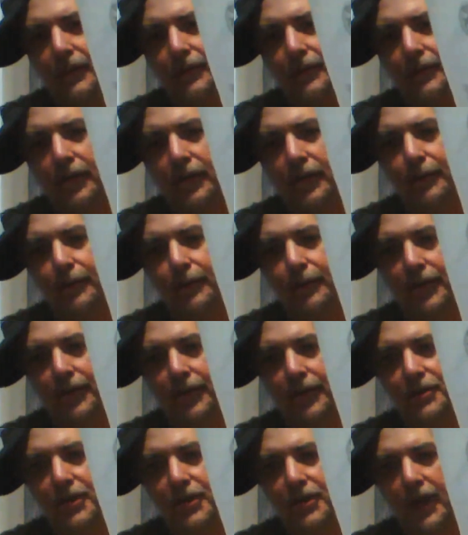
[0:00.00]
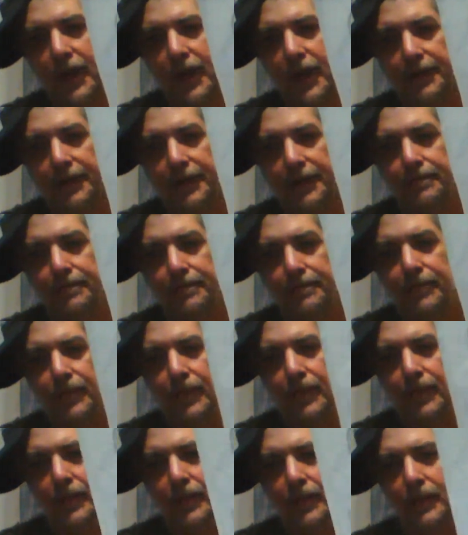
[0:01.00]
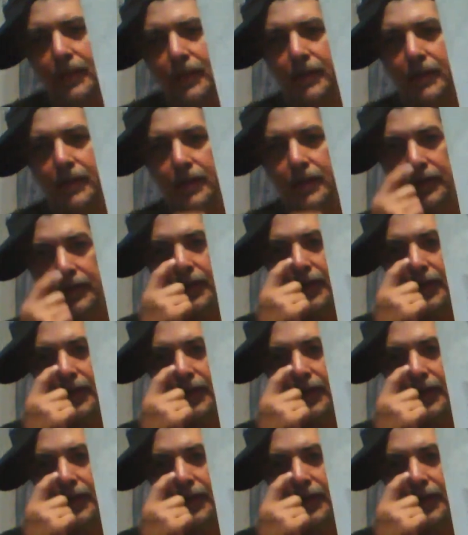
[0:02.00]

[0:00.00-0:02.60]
the armor like shining in